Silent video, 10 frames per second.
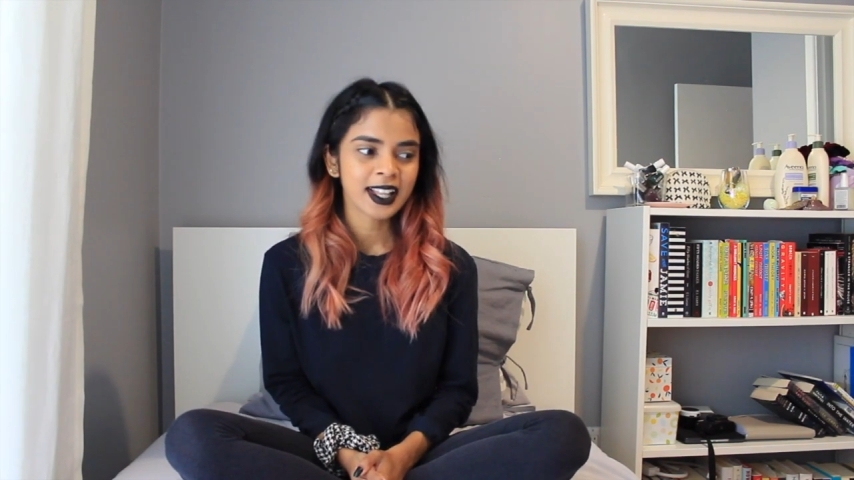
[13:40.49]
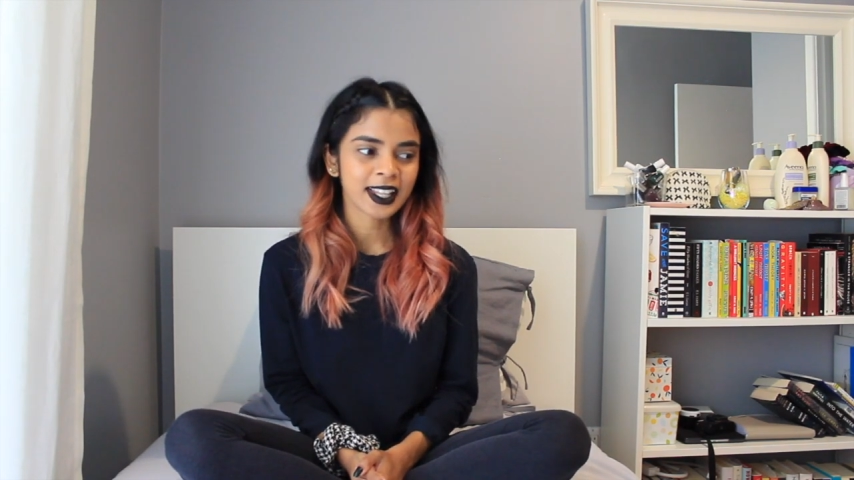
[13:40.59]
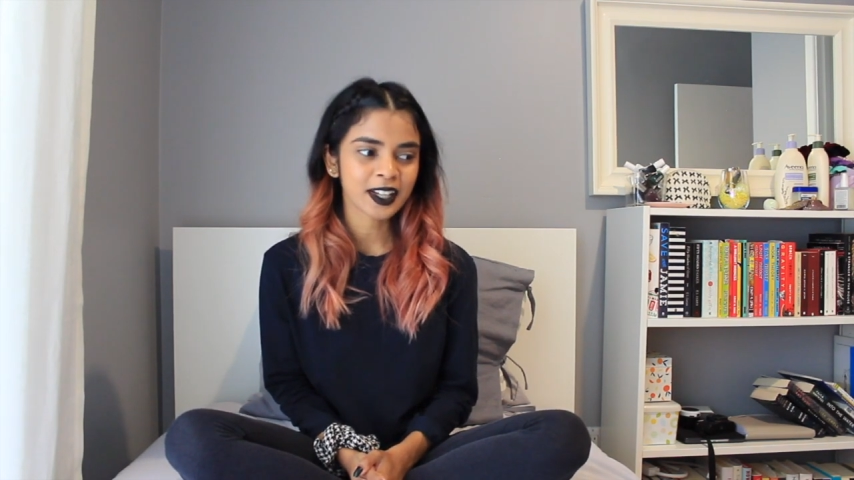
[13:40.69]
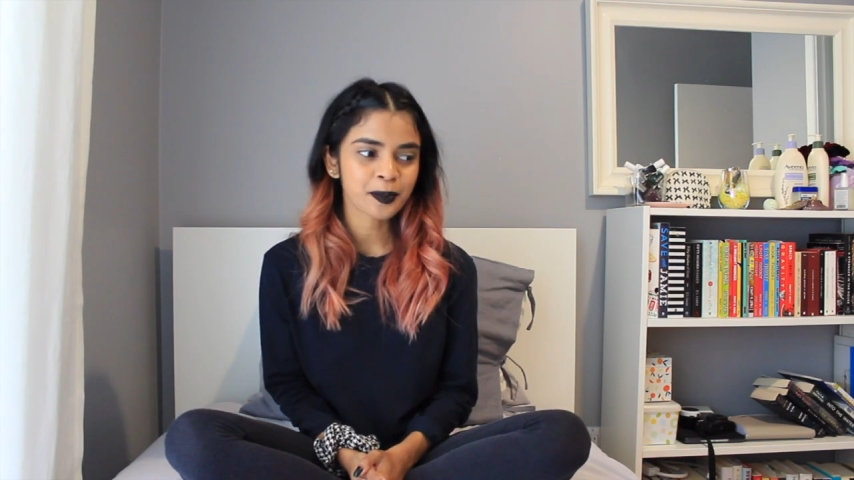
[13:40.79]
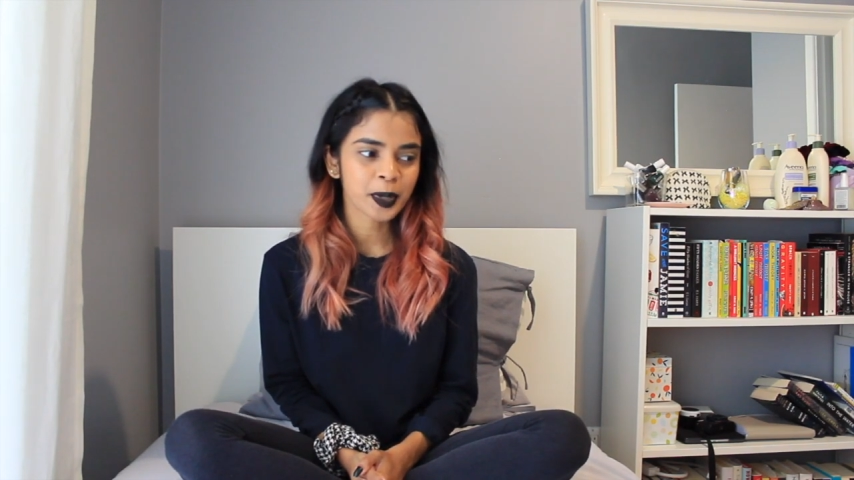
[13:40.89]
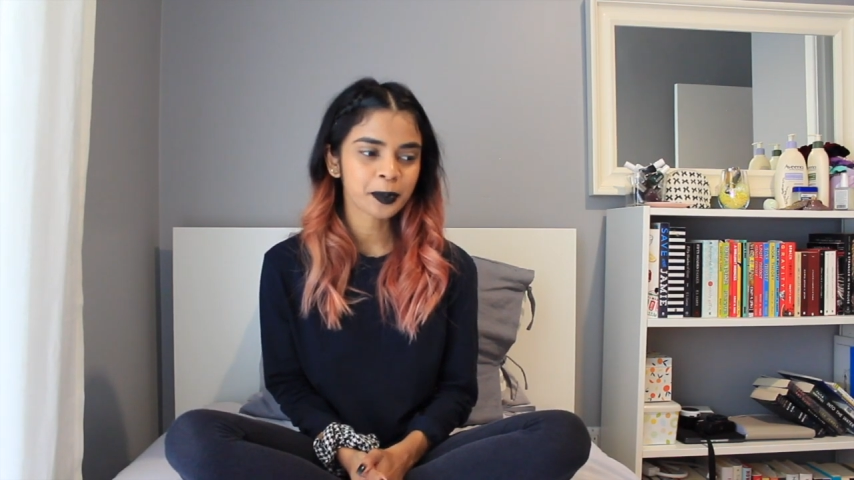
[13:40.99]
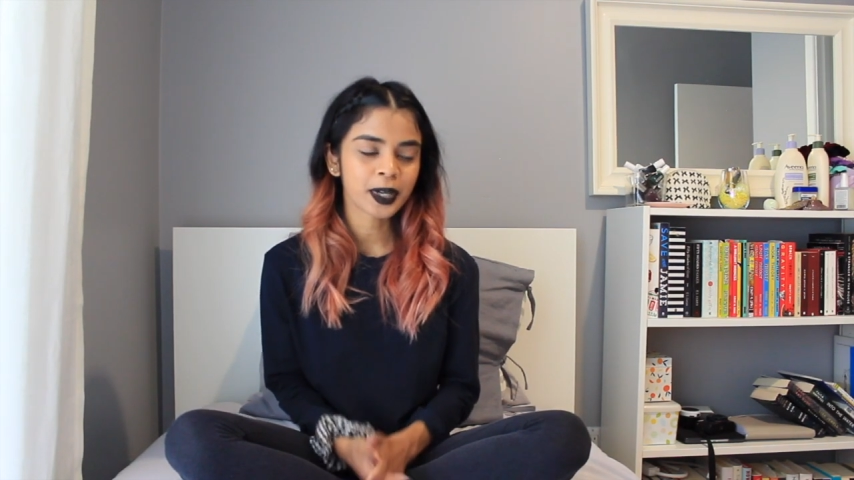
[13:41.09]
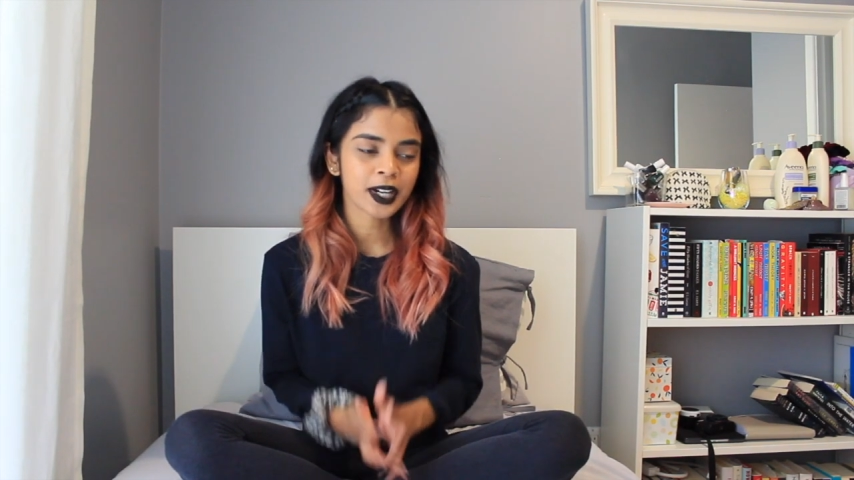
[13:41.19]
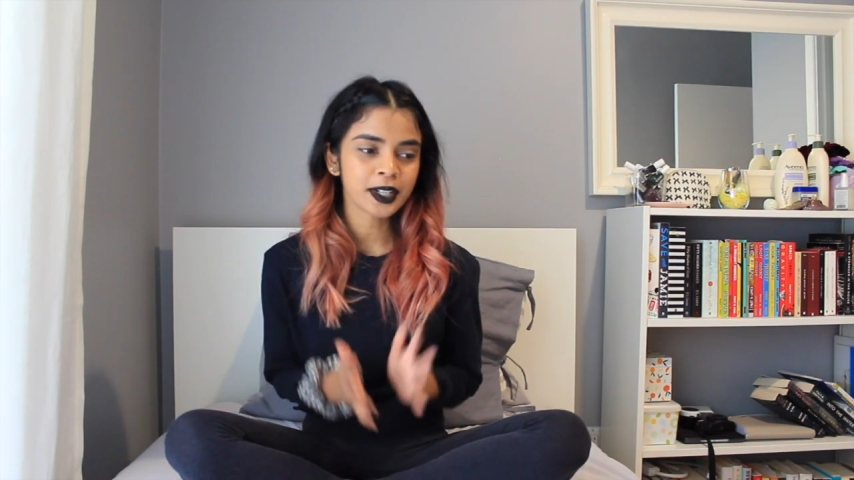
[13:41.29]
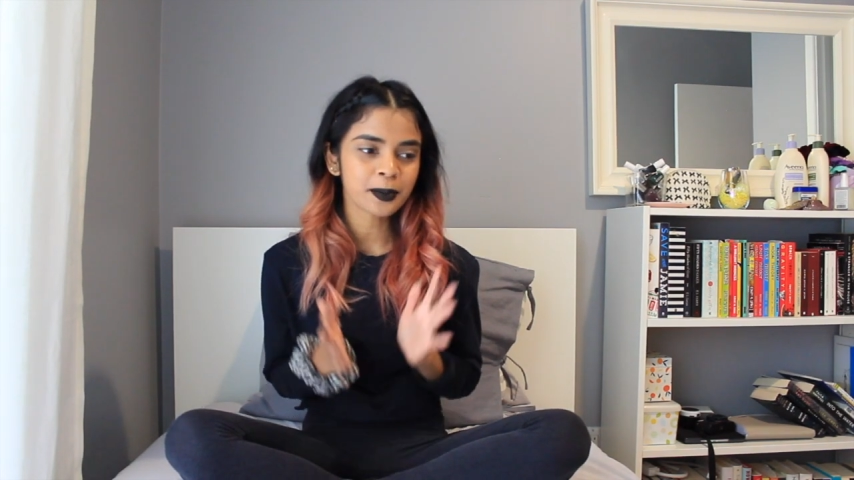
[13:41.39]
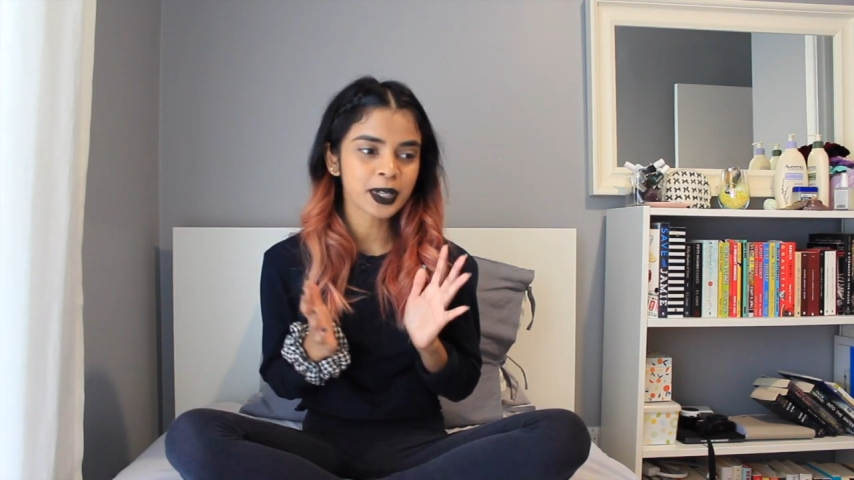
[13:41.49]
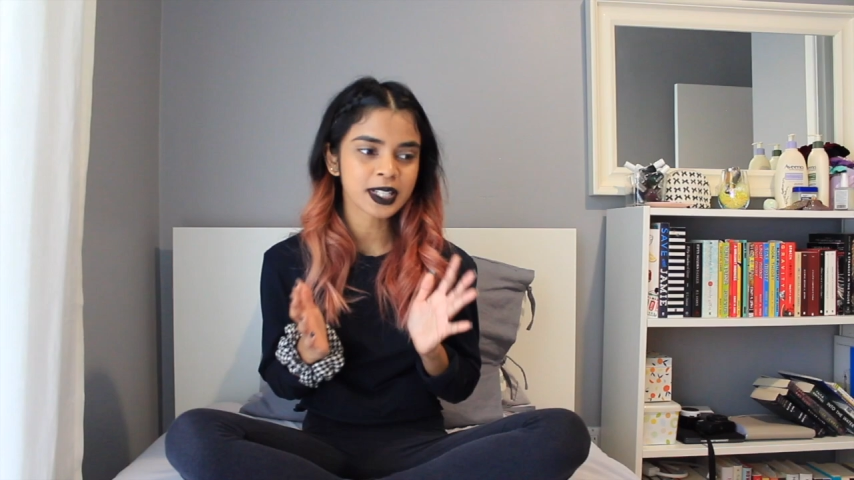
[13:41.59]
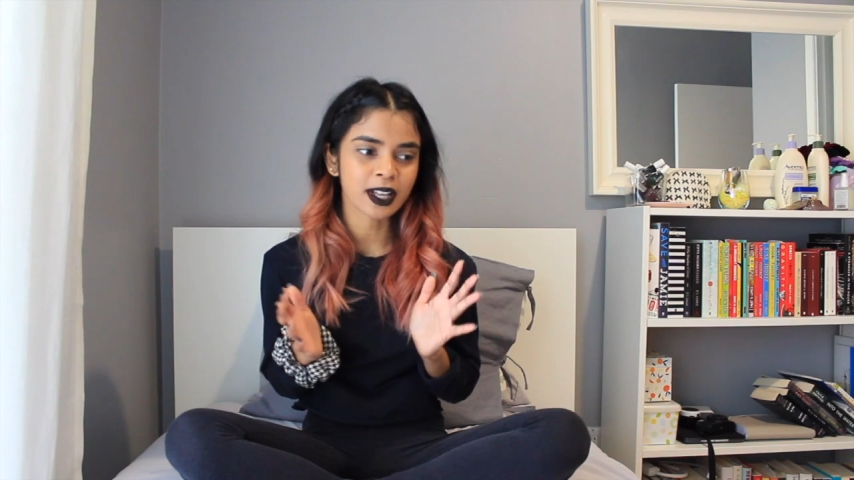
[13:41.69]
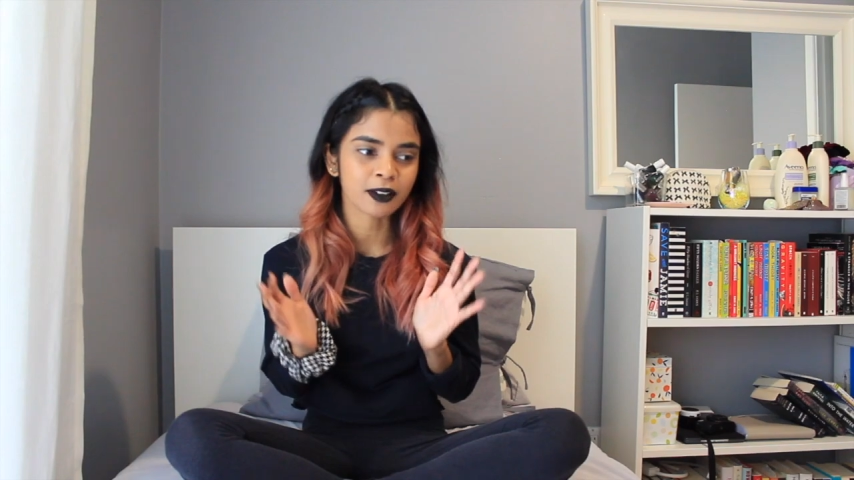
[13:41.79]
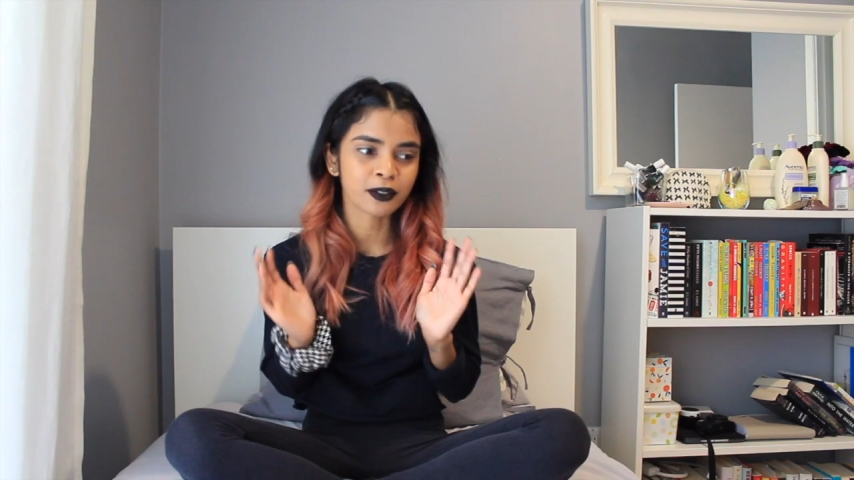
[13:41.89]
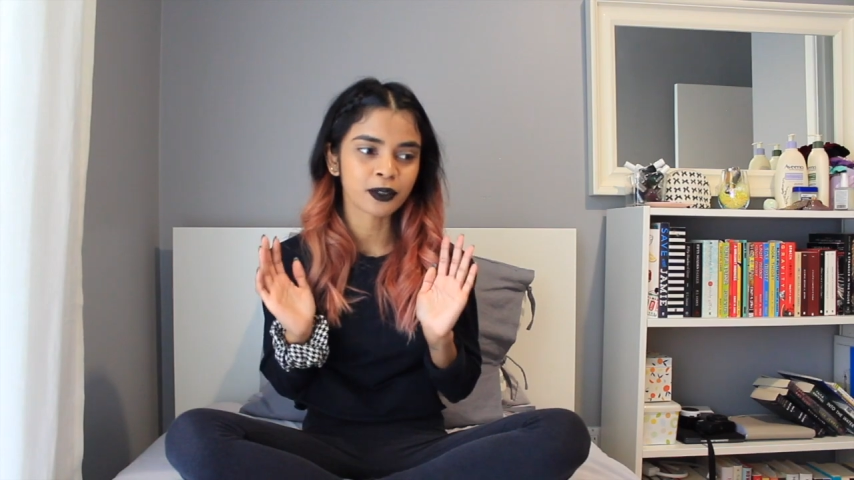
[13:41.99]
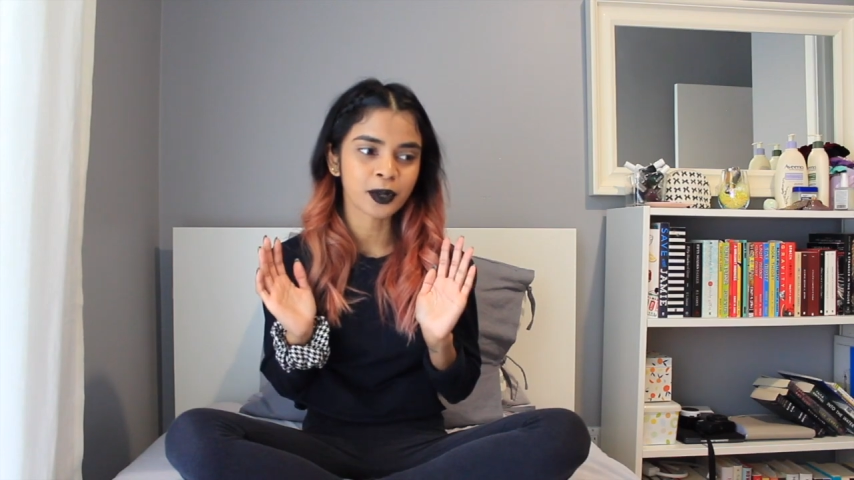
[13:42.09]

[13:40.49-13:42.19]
Like, I've prepared myself